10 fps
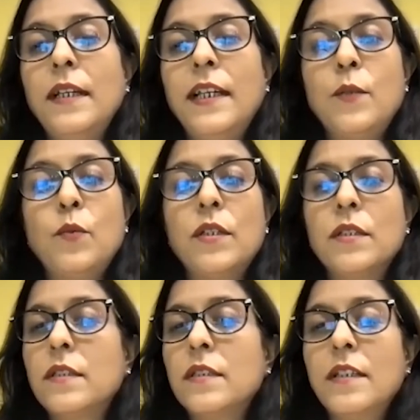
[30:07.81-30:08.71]
it
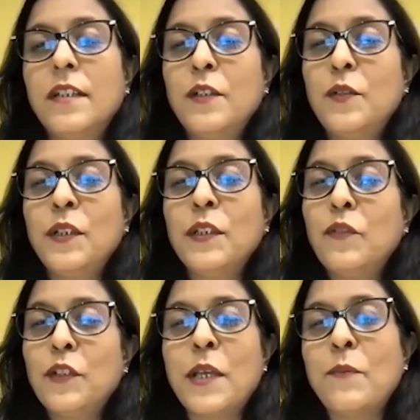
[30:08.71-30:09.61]
was doing the
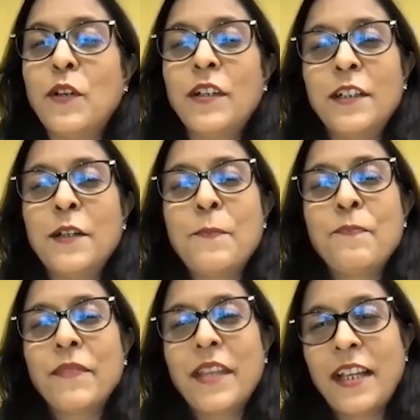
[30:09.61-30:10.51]
full-time work.
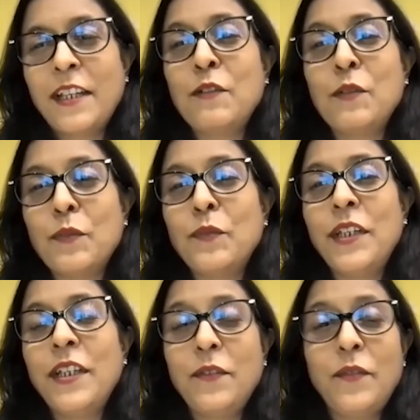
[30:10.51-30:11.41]
And,
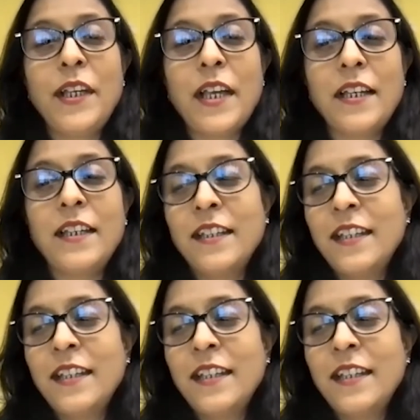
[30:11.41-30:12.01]
we had,